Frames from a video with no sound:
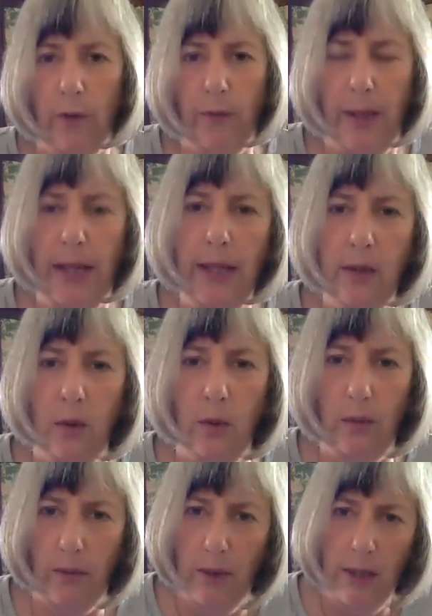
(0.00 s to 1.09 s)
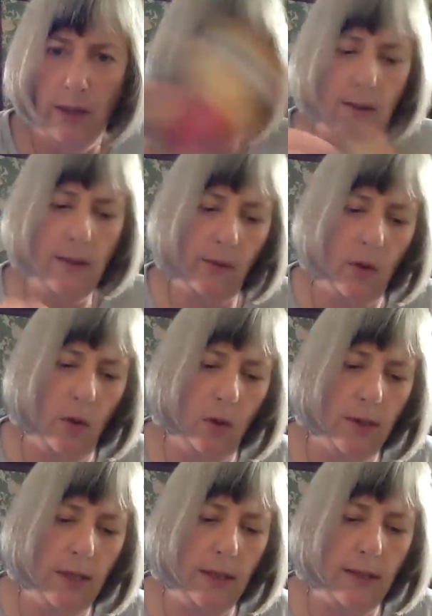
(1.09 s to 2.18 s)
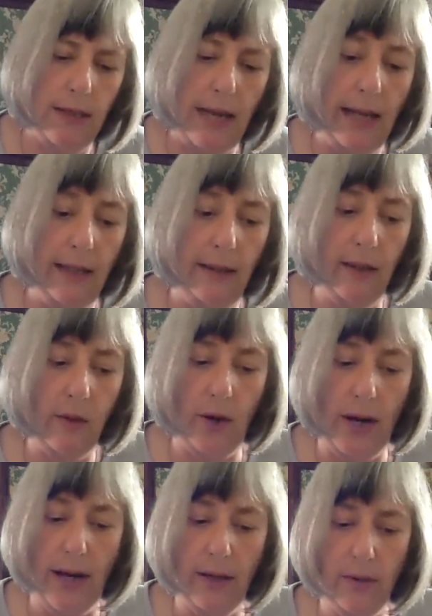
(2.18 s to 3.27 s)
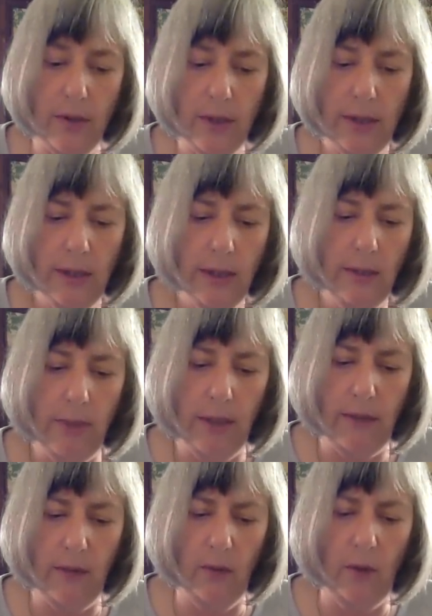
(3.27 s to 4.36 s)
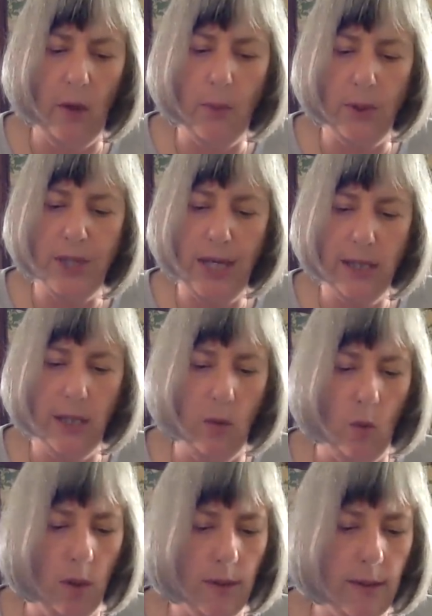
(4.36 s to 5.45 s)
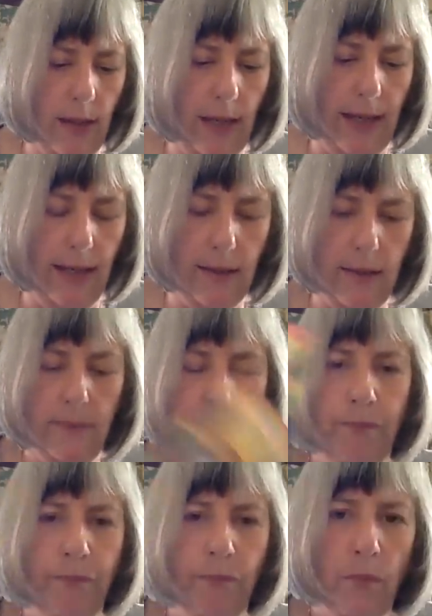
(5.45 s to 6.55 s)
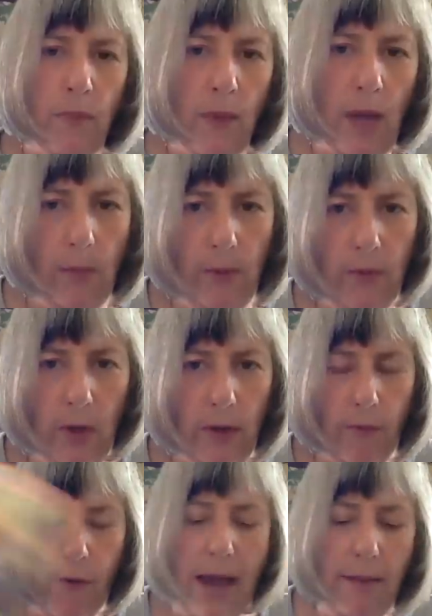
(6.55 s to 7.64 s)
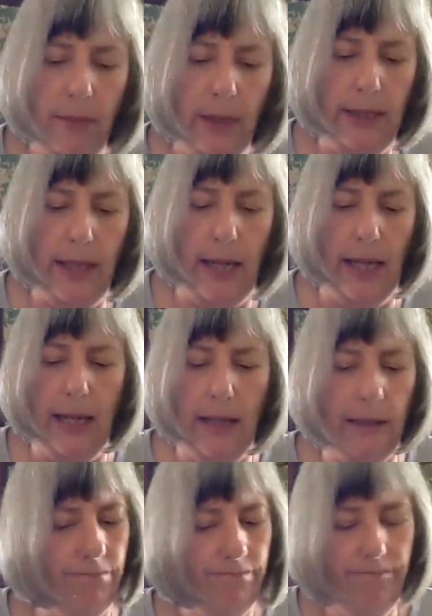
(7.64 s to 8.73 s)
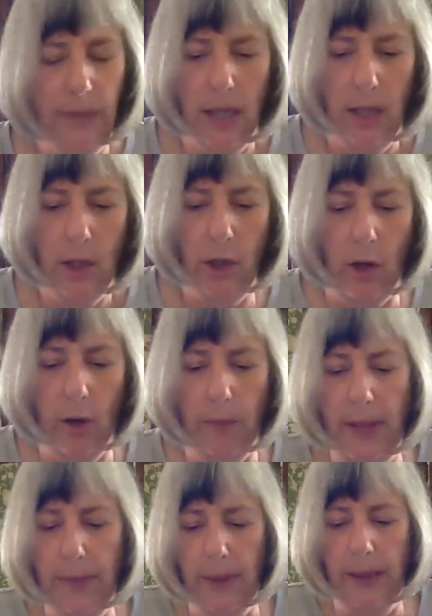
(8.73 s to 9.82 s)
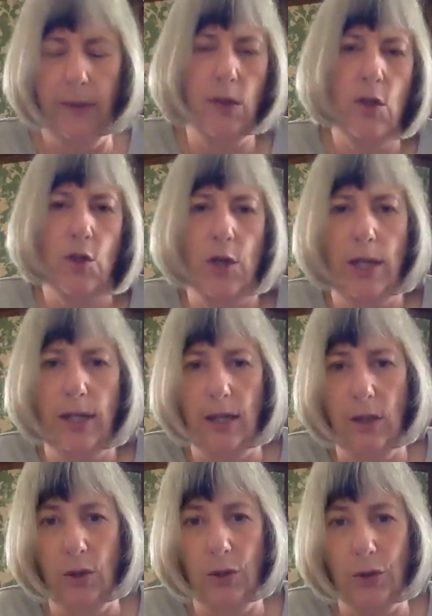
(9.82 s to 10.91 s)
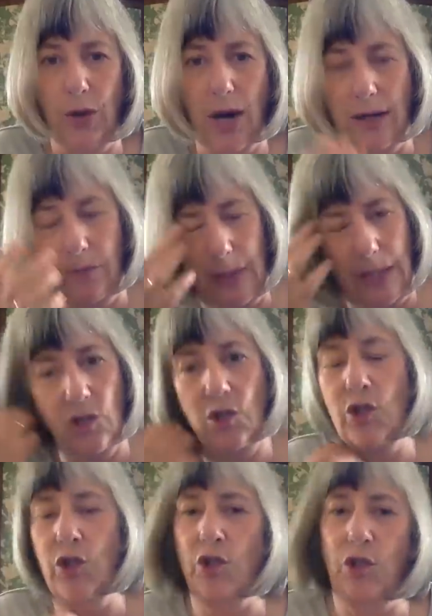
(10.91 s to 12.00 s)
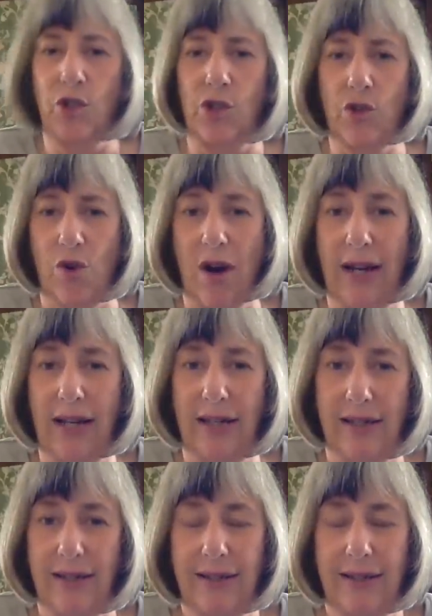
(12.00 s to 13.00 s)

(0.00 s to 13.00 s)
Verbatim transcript: of Pentacles. This, of course, is standing the ground, but it's also protecting what's theirs. And we've got the family card. You know, people in the street in Ukraine have been trained